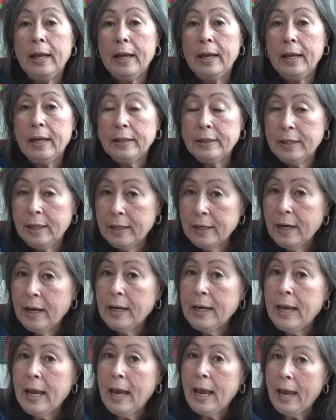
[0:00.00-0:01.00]
And then I
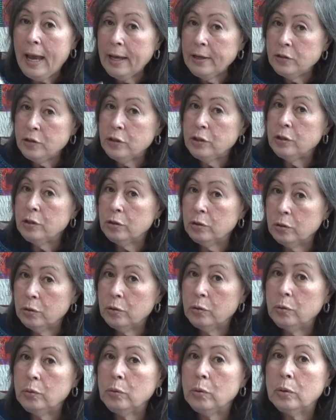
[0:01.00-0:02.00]
had
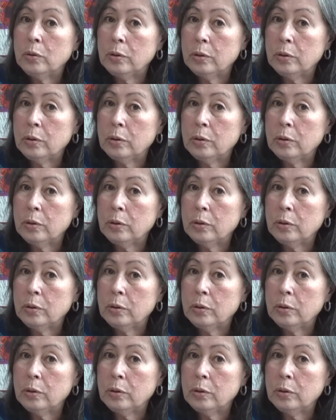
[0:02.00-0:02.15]
to